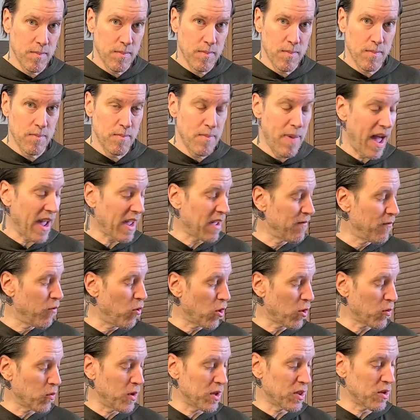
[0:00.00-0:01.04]
back and
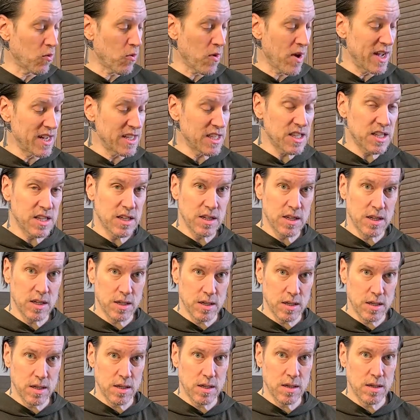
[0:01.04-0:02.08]
forth with the wrist.
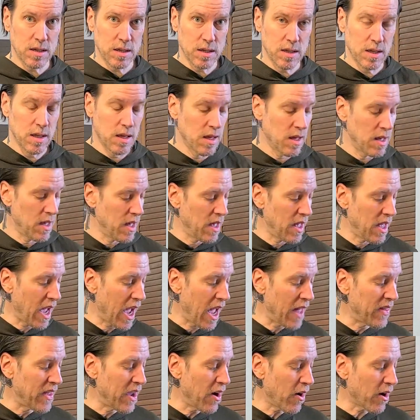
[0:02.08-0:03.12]

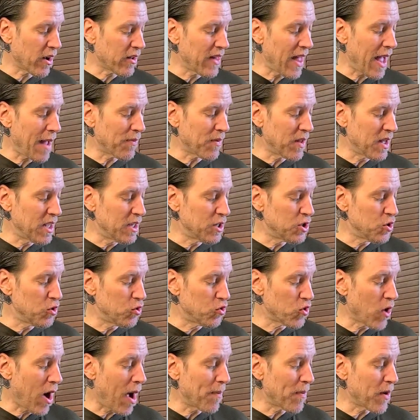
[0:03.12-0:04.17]
And the Eric Clapton is you
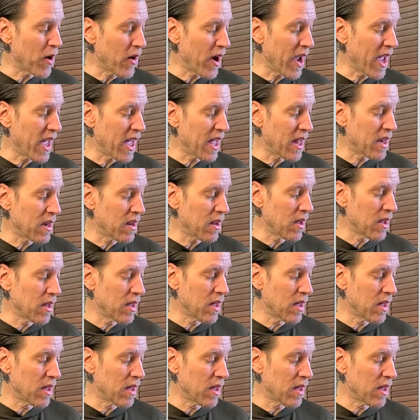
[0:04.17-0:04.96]
drop your hand